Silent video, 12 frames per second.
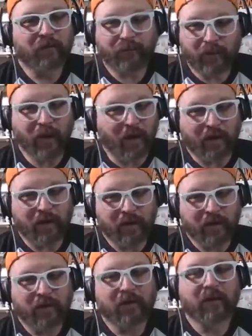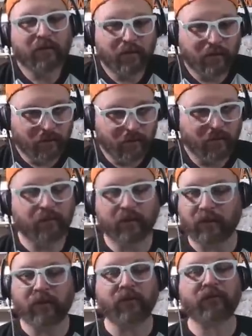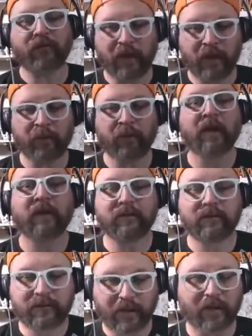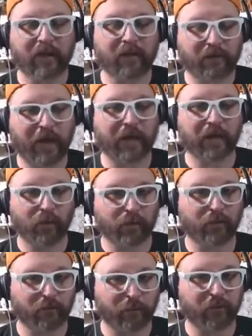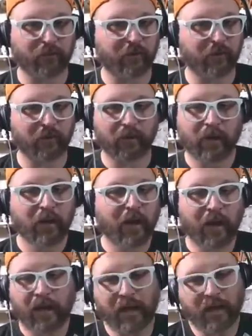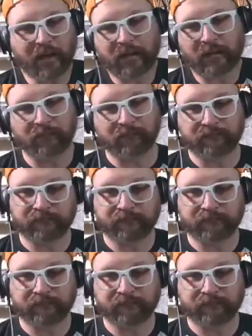This team yeah, started just fine. Th- this team did exactly what they were supposed to do, and, and